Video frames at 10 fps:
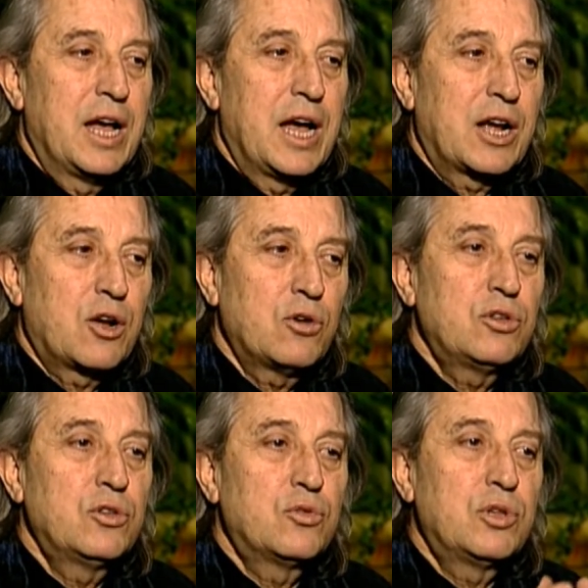
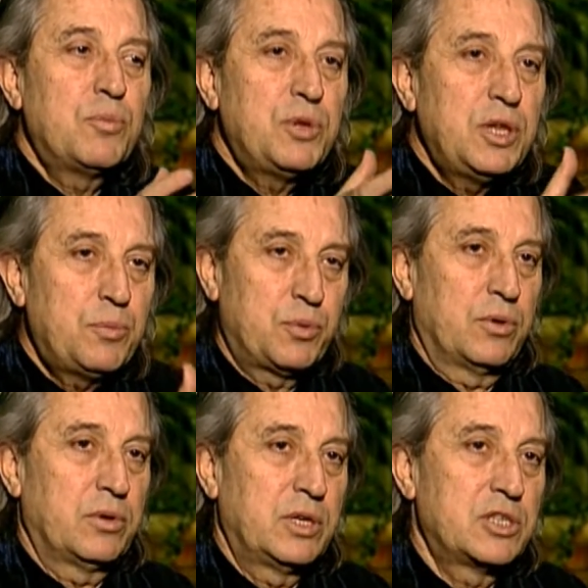according to the
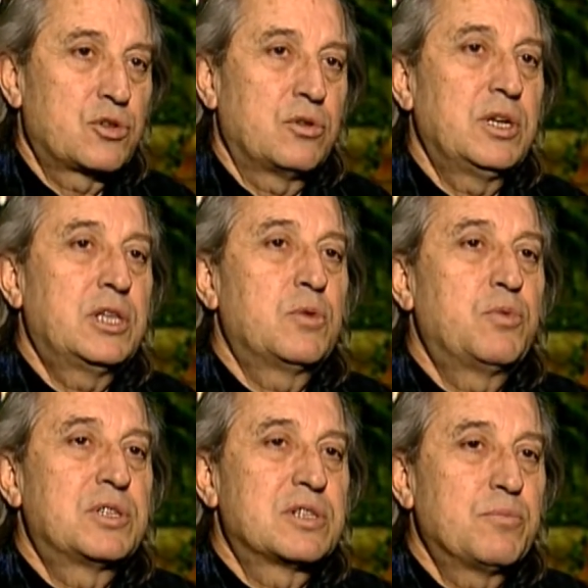people that is connected
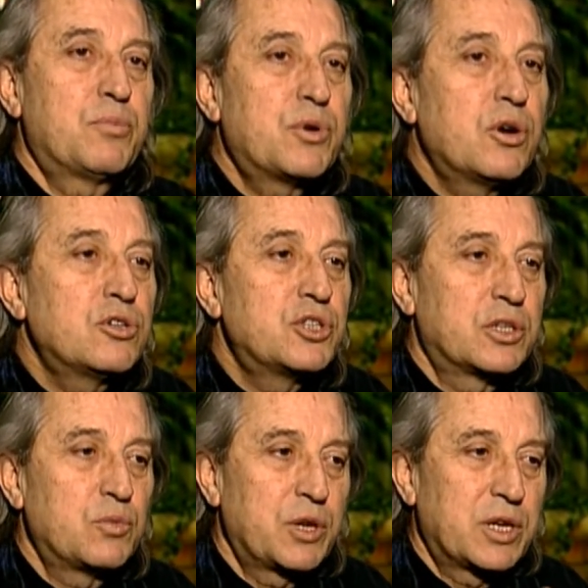with some
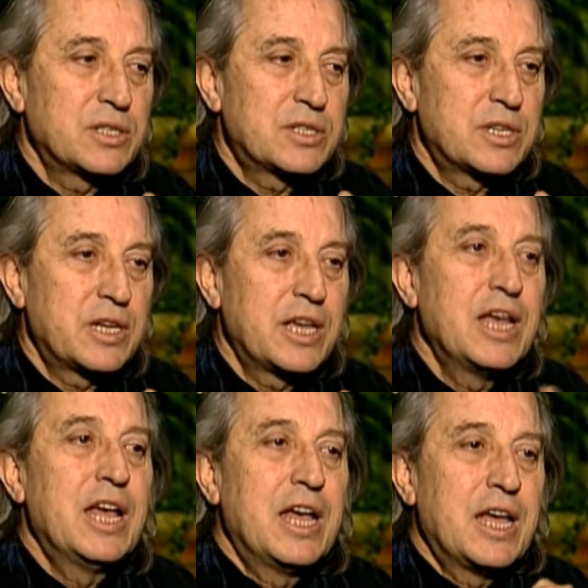project, we can say,
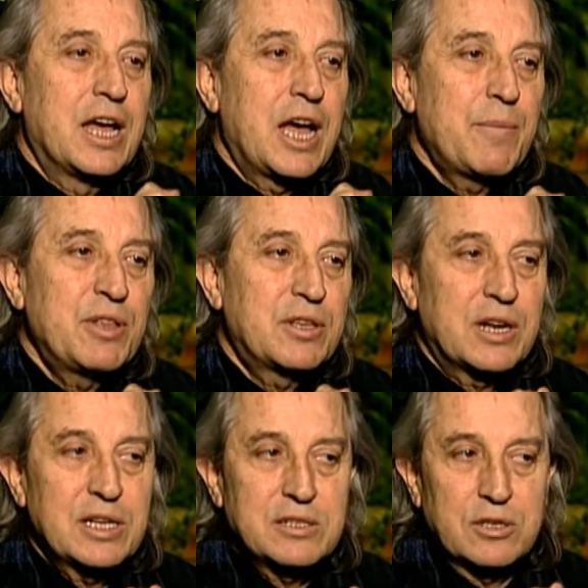I'm
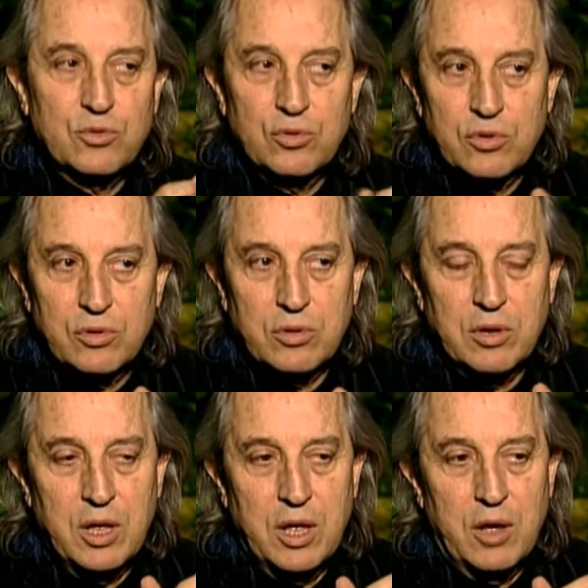interested to know
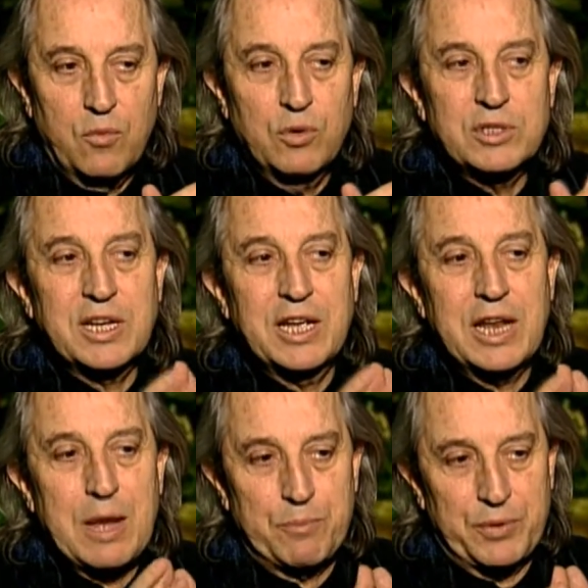what can
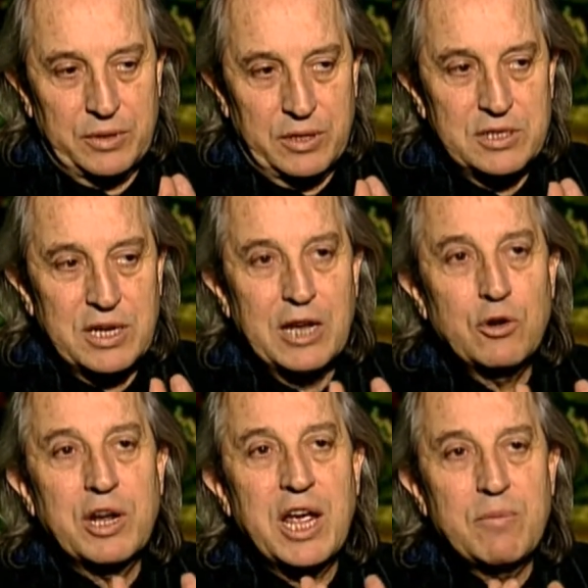happen. It's a kind
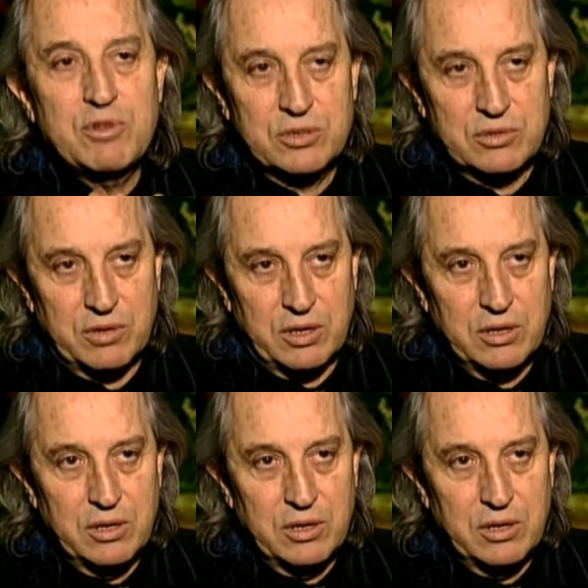of chemistry.